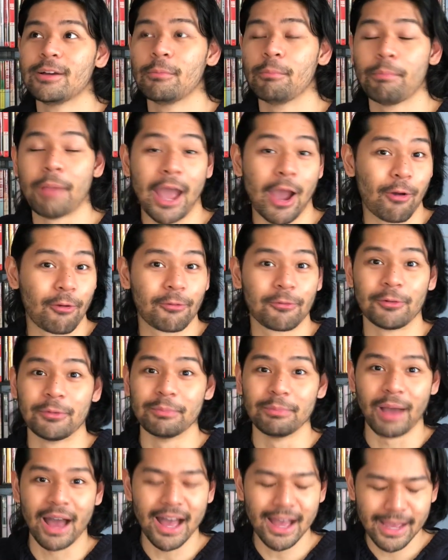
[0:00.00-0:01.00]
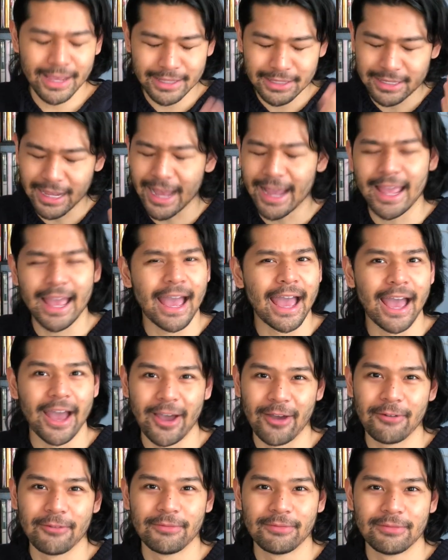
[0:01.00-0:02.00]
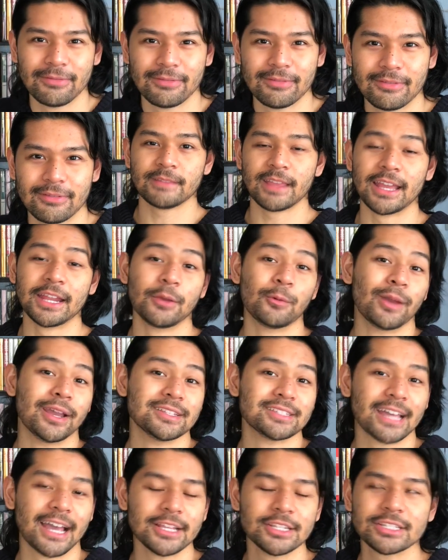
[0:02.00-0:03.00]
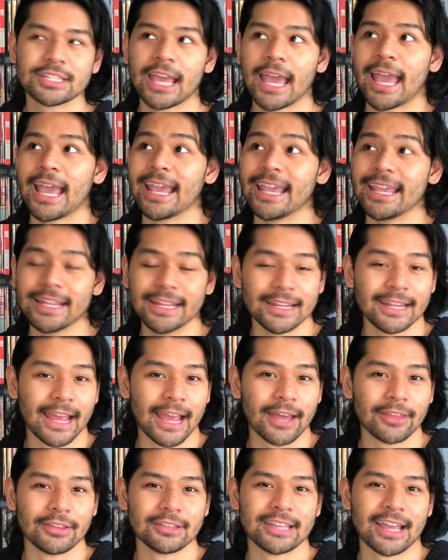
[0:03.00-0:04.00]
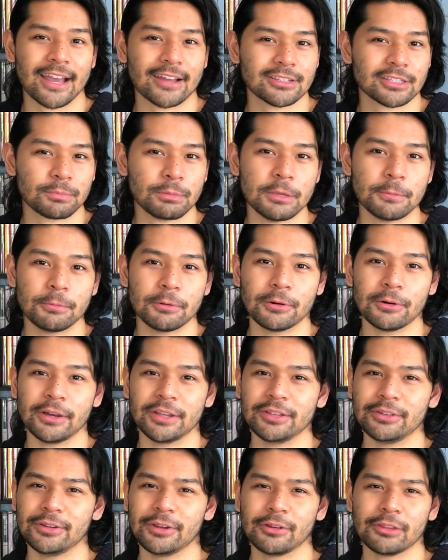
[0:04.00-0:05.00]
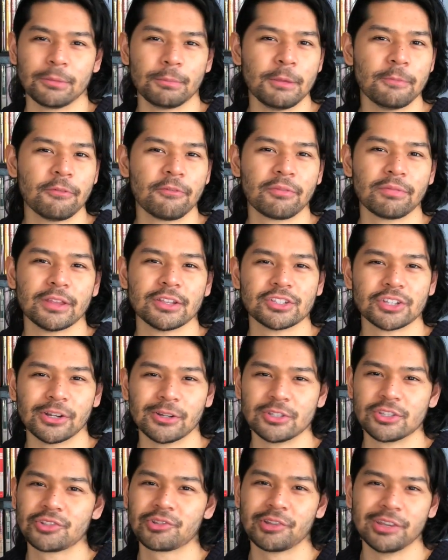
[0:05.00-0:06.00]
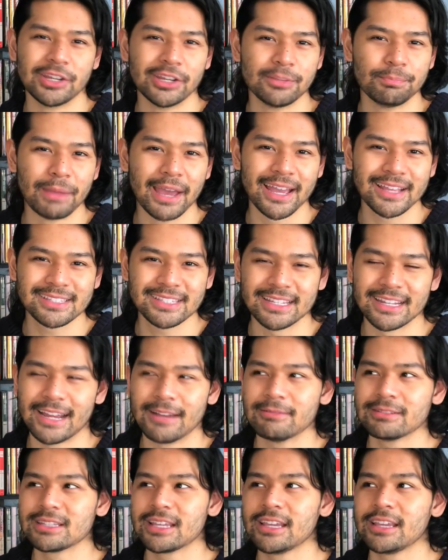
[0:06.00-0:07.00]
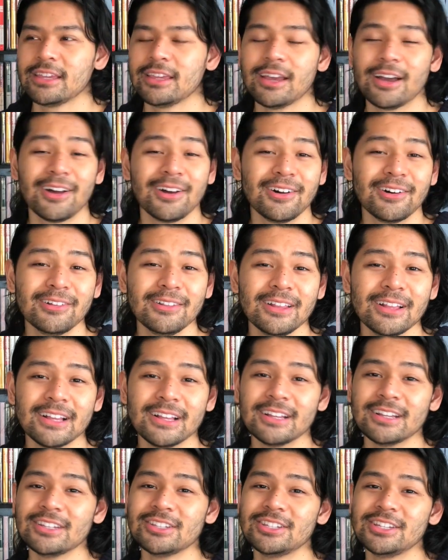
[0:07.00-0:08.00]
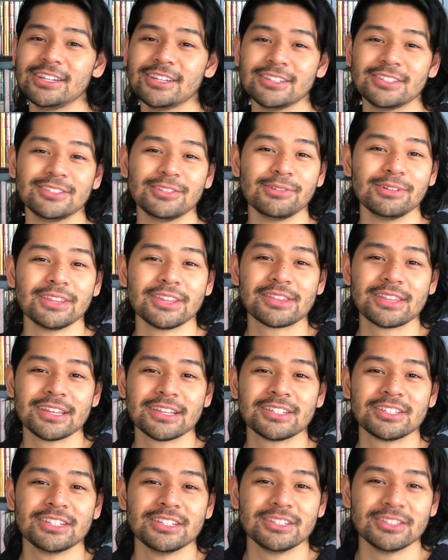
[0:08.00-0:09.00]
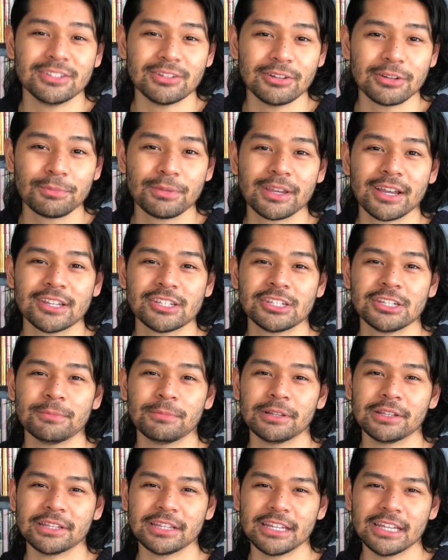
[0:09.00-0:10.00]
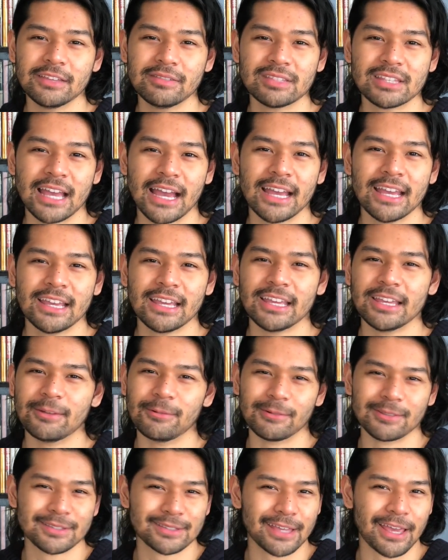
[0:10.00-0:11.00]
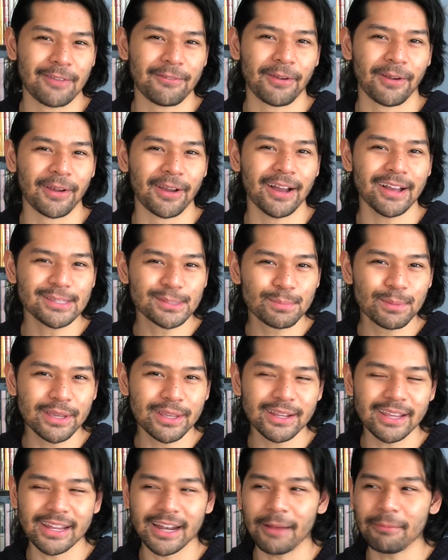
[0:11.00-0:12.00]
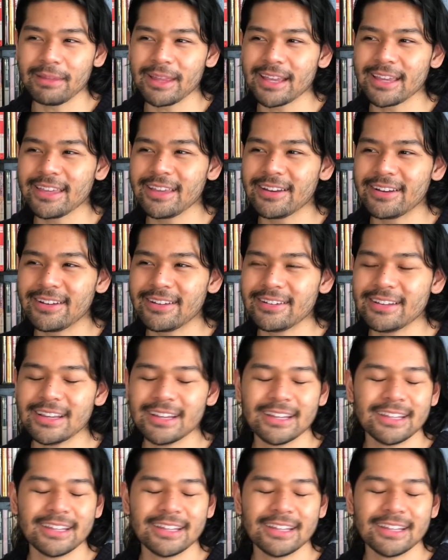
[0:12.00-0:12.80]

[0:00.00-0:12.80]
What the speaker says: Powerful mind I have. Anyways, I just hated how the townspeople and, you know, the people from the church treated Bess, and I was like, y'all, she is doing the things she's doing because she believes that it will save her husband, and I'm like, y'all